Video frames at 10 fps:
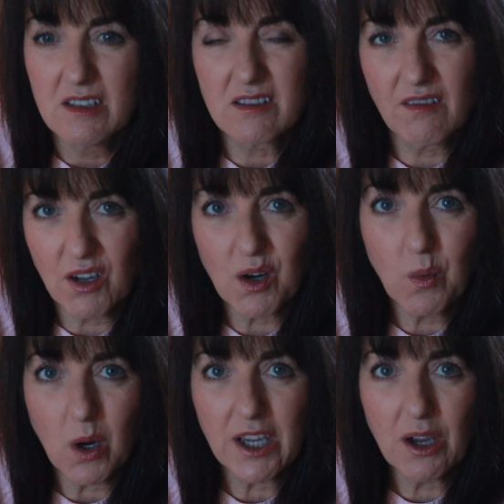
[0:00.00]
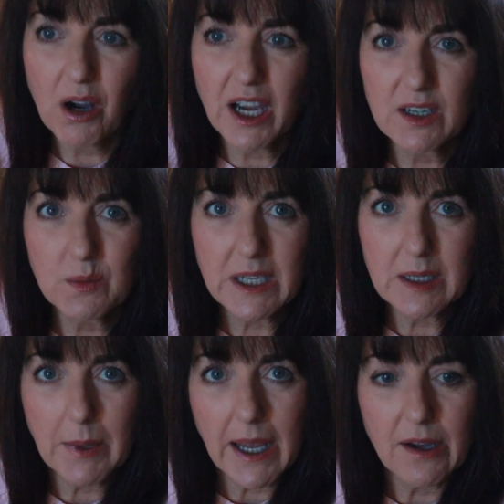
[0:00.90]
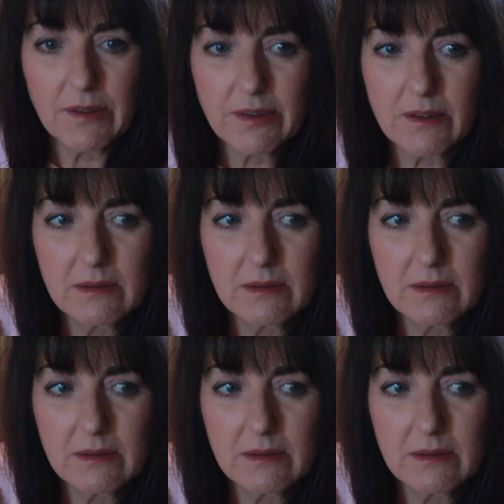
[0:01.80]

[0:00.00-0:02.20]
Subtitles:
So I've got a wacky eye and a weird mouth.